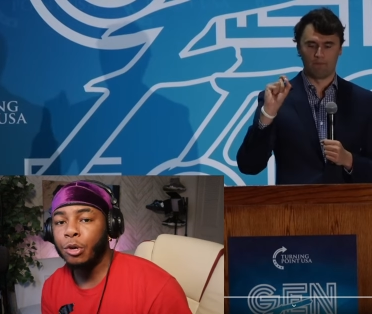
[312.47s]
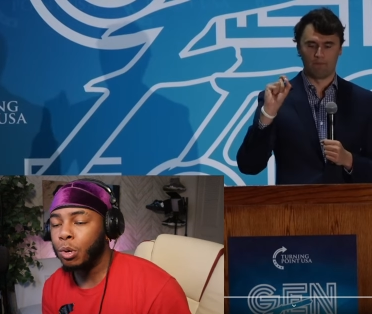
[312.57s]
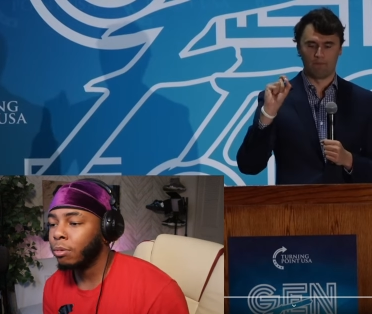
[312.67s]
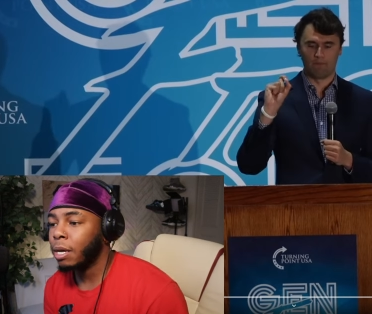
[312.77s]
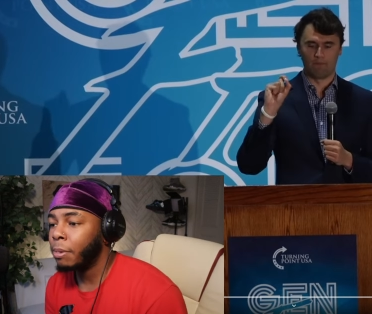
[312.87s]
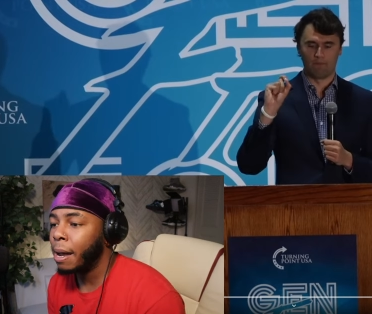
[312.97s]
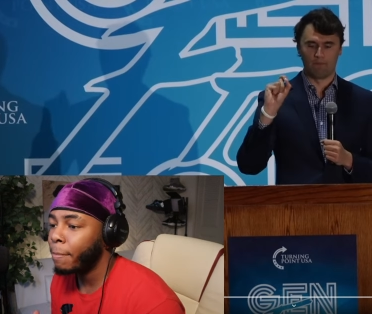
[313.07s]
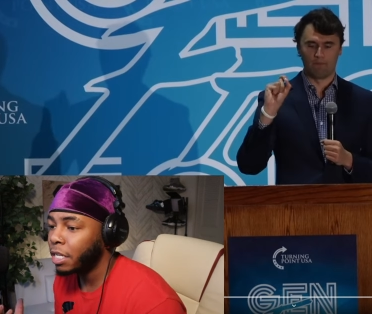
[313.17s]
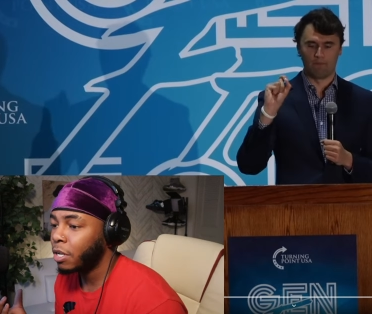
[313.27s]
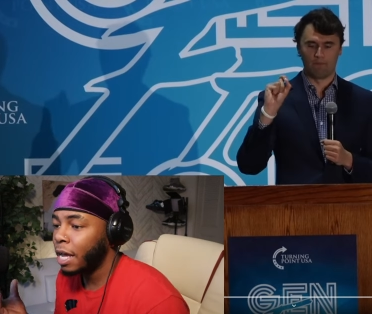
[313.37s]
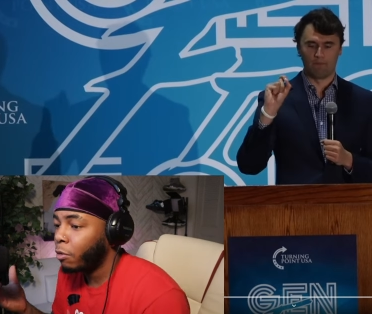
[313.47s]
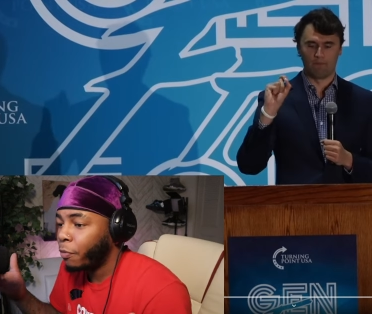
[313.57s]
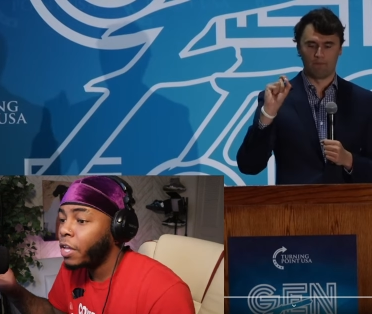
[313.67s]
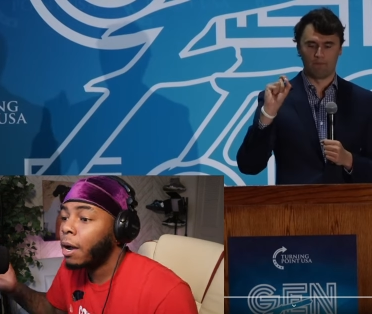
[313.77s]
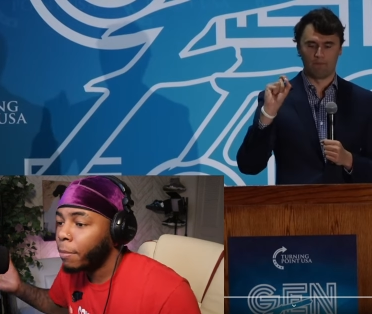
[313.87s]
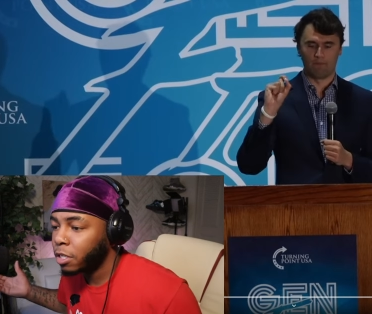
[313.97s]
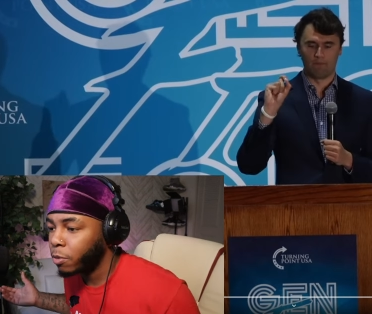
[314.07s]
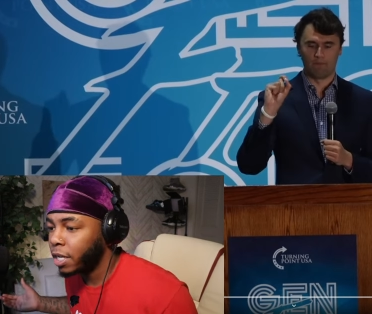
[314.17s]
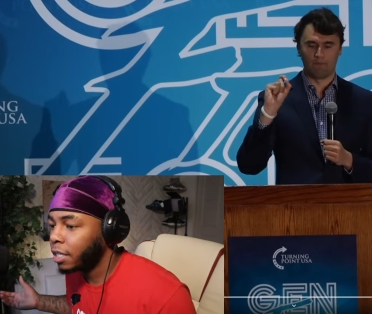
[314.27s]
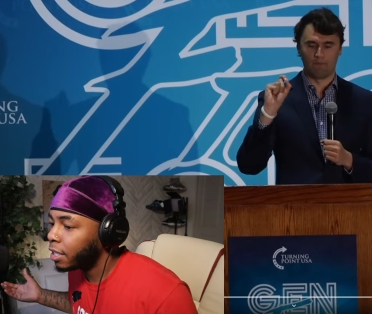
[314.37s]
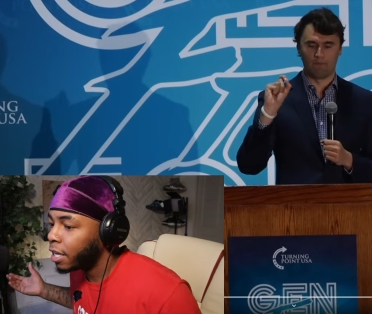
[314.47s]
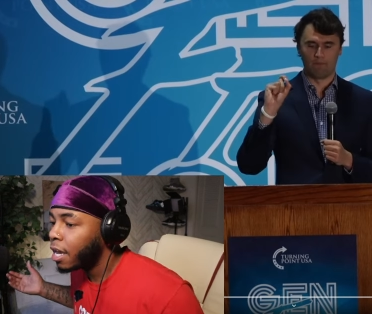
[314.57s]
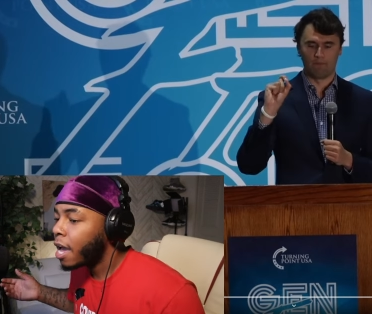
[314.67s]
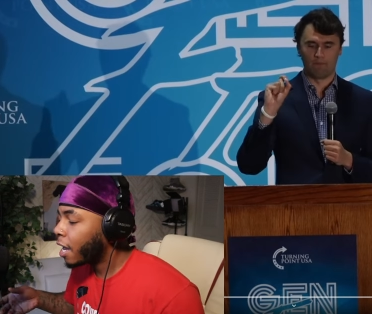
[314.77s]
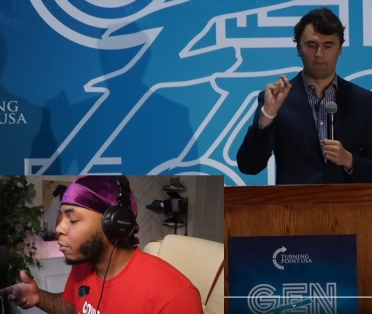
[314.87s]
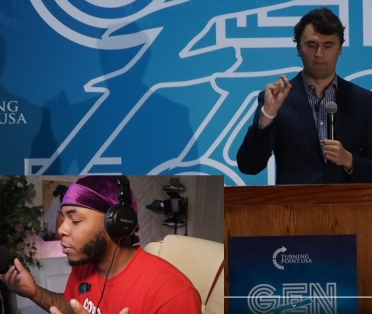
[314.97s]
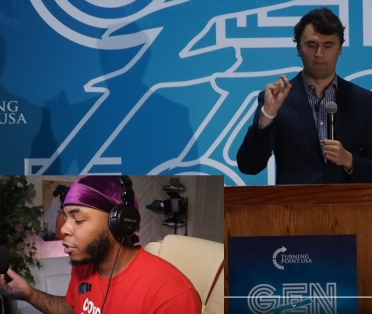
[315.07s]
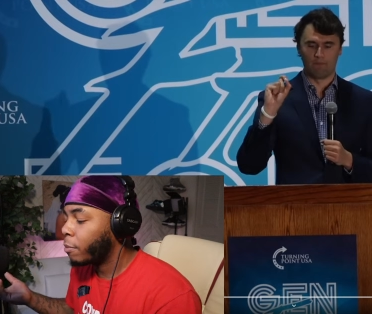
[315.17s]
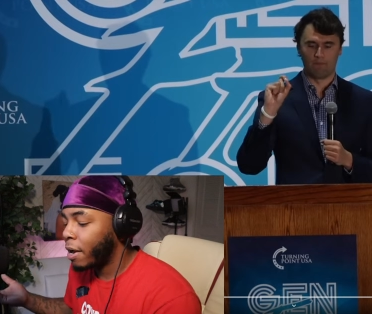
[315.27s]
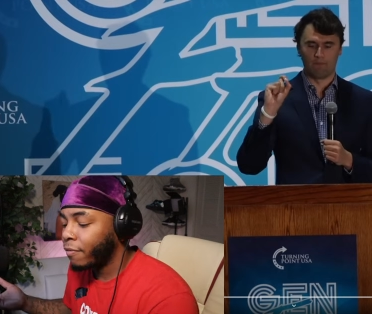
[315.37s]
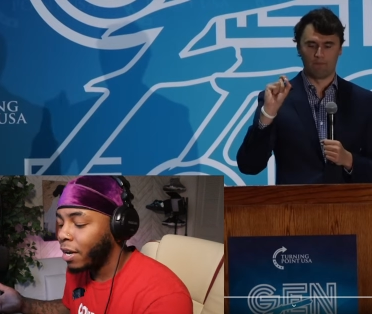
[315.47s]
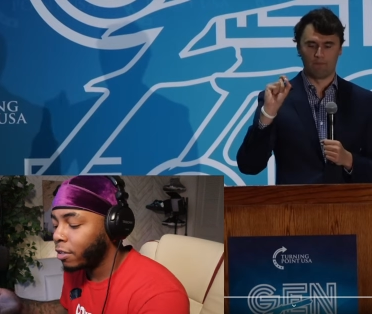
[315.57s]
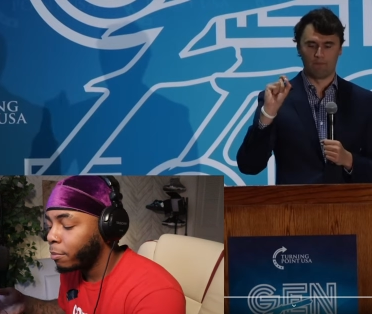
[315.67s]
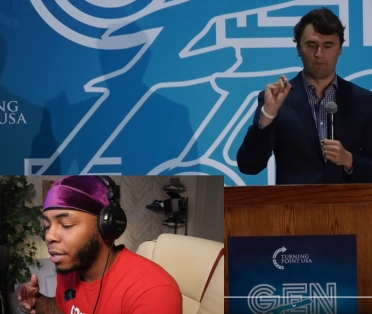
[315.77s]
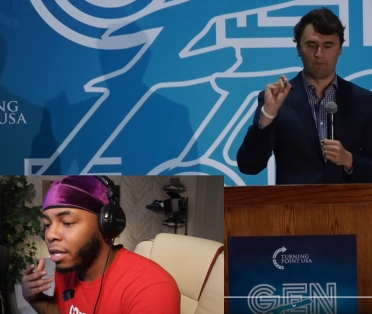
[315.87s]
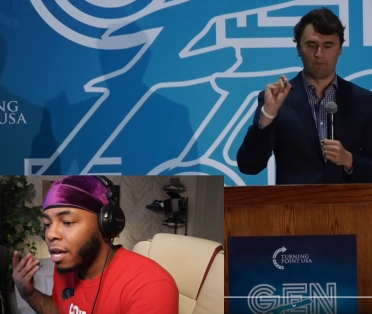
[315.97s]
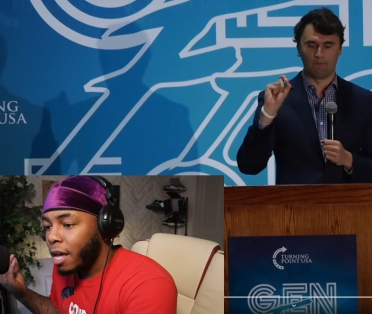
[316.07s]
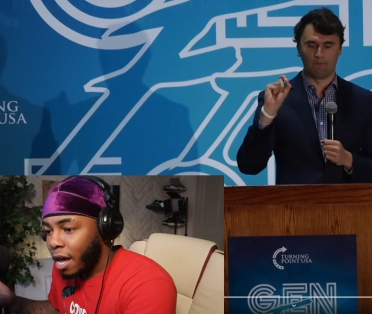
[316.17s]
Speaker 1: You know what I'm saying? I'm not mixed. I don't think I'm mixed with anything. I don't really know my father, but